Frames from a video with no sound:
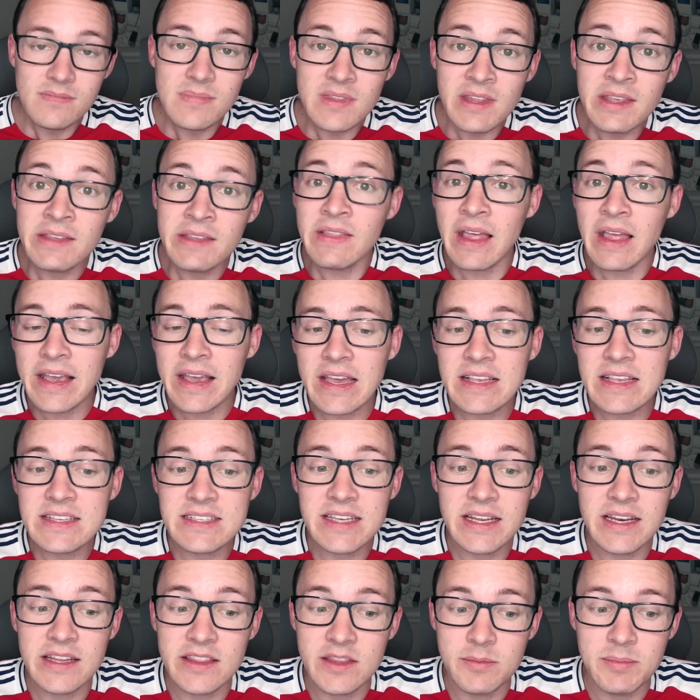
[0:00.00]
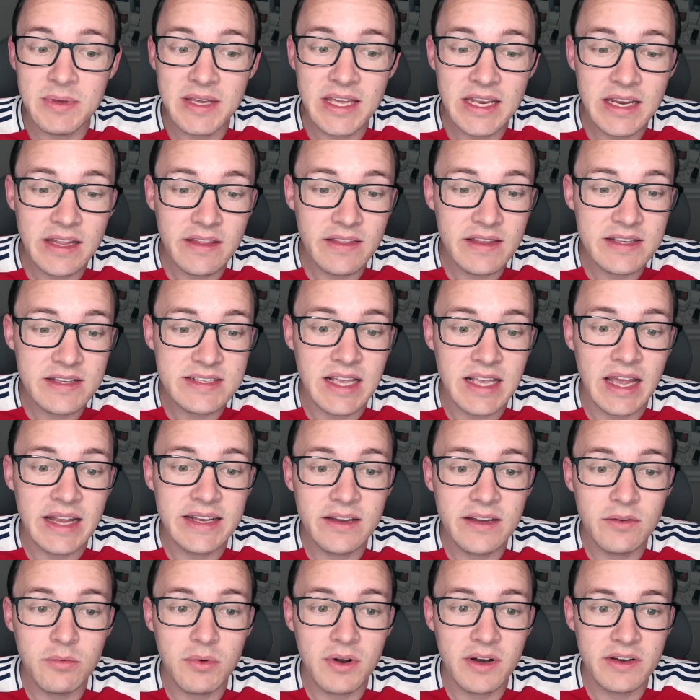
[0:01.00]
And like I said at the beginning of this, I
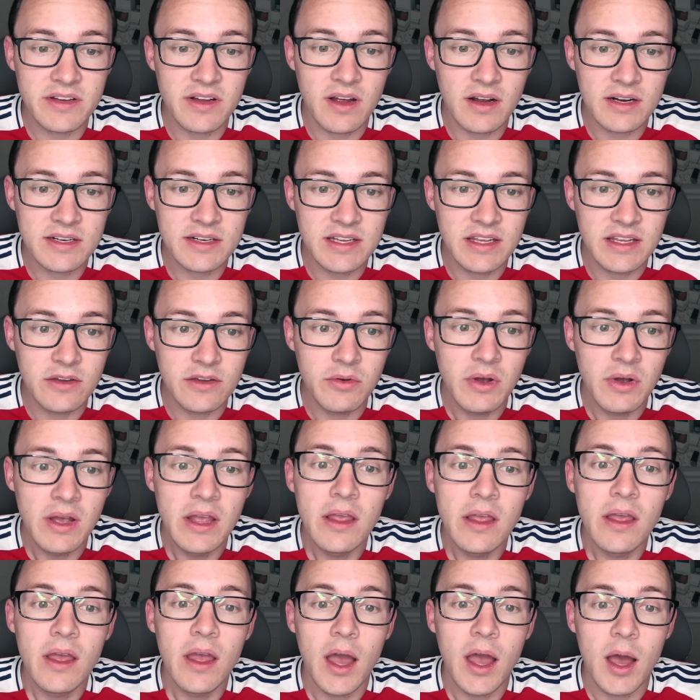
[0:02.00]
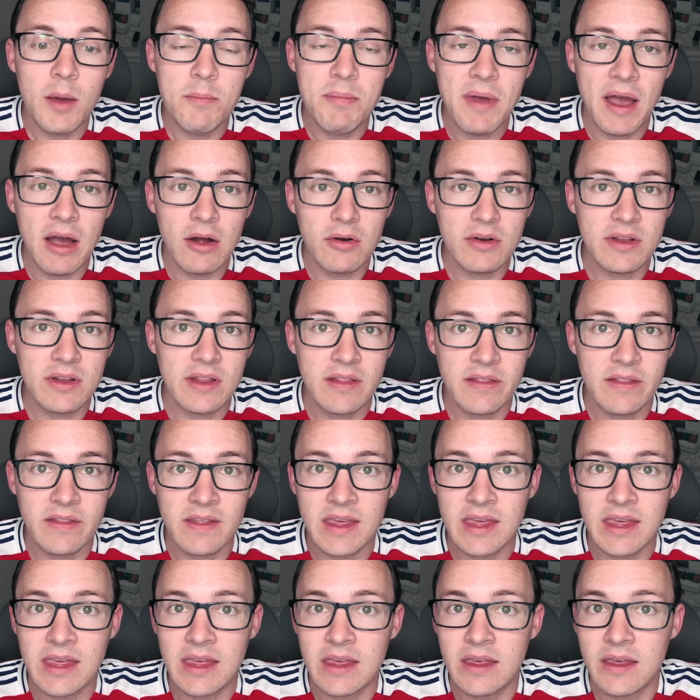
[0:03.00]
did want to talk to you about
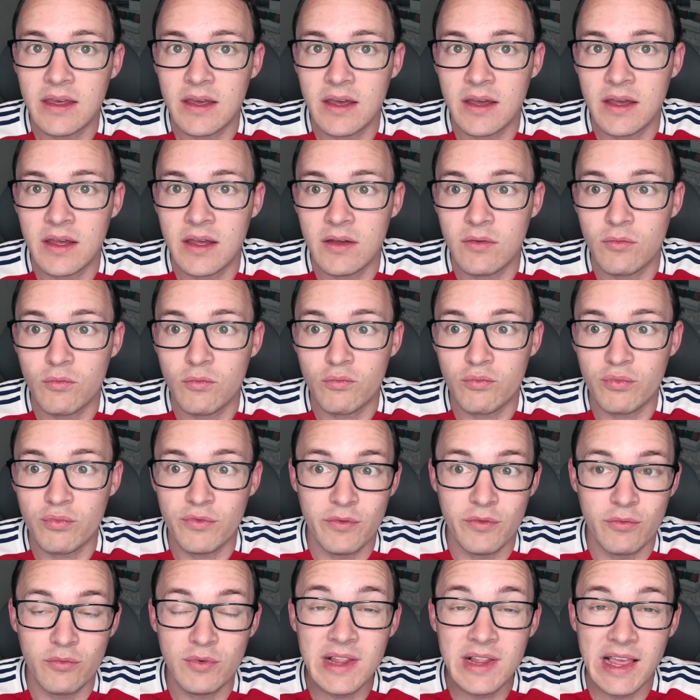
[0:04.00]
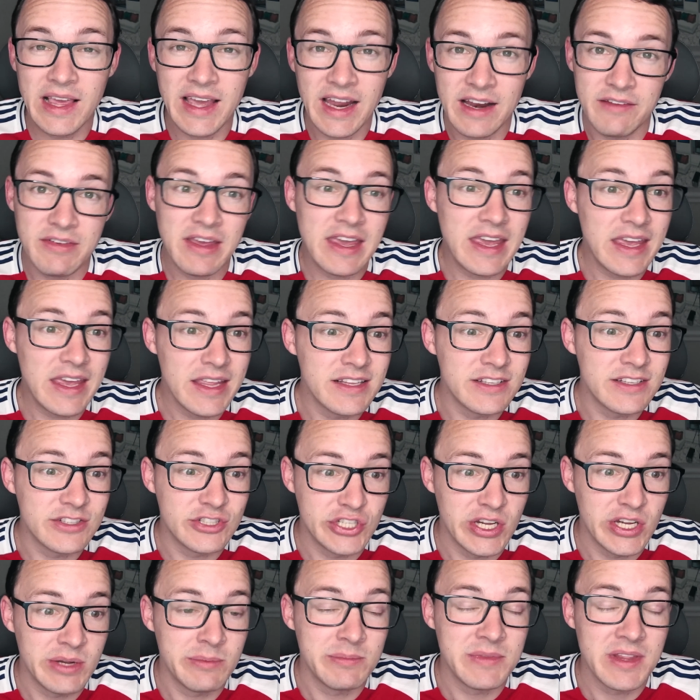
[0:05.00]
the really kind of hidden
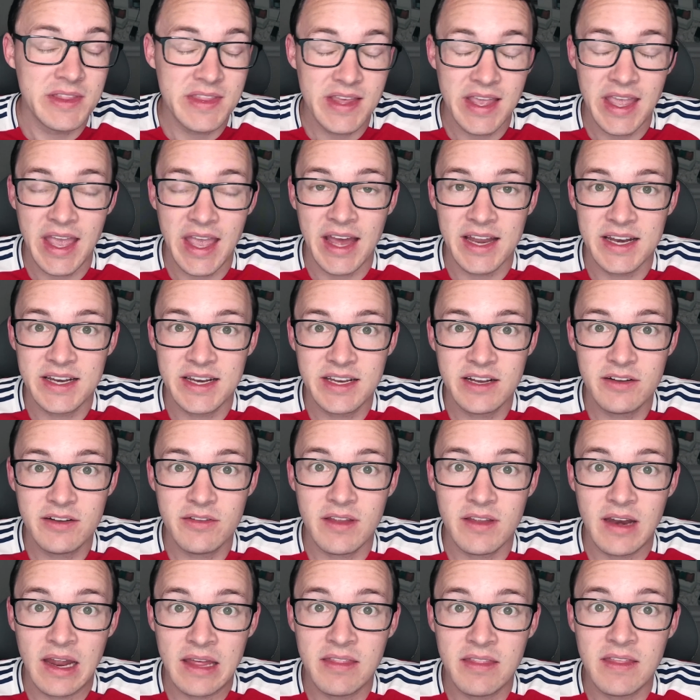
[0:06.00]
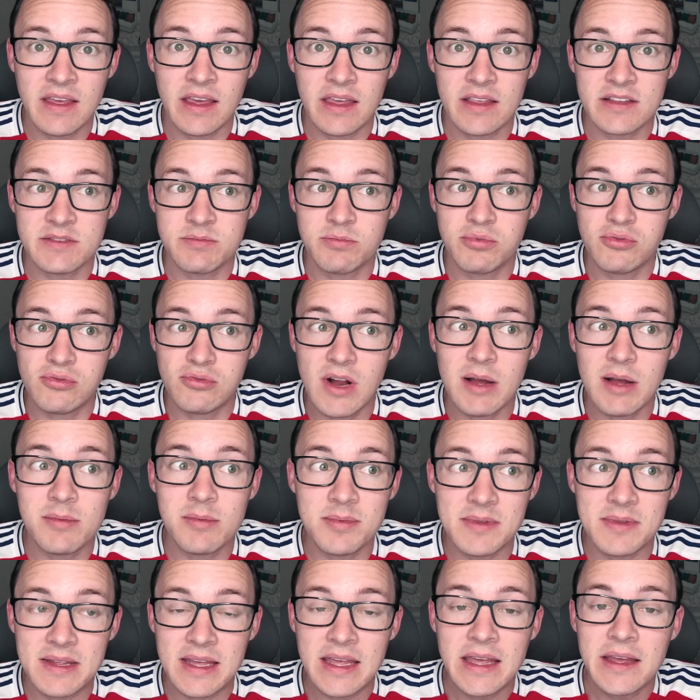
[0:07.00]
gem that they added here that I think is
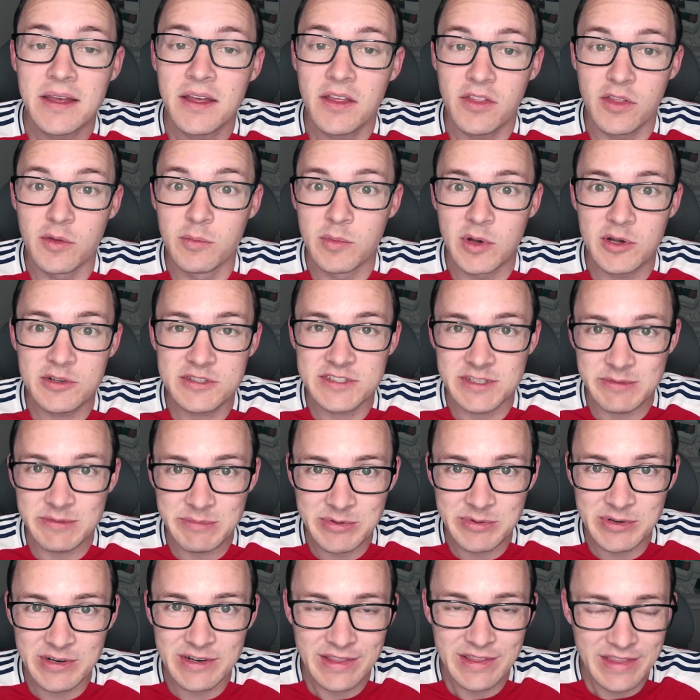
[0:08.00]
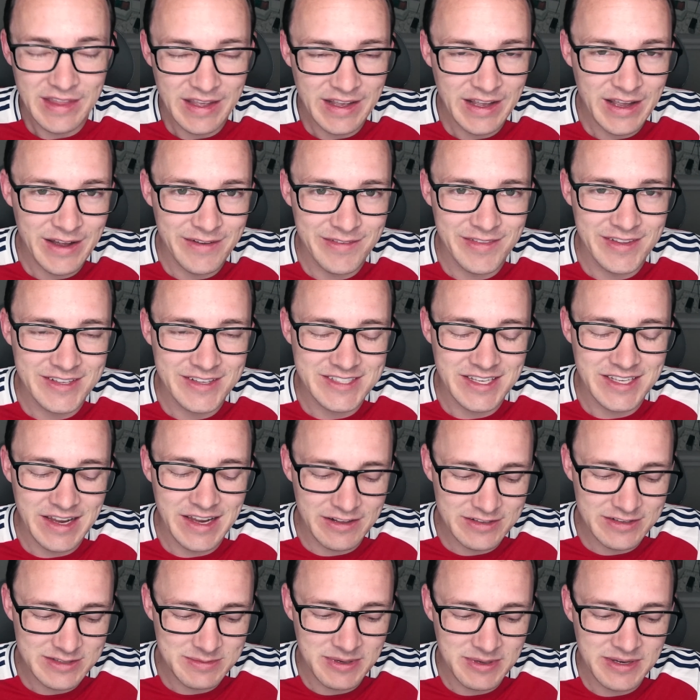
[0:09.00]
probably the most important thing of this
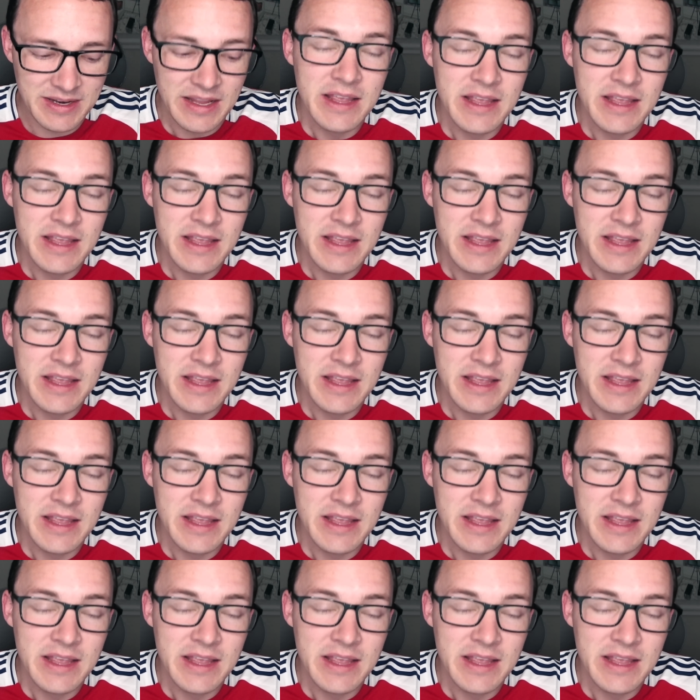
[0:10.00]
announcement,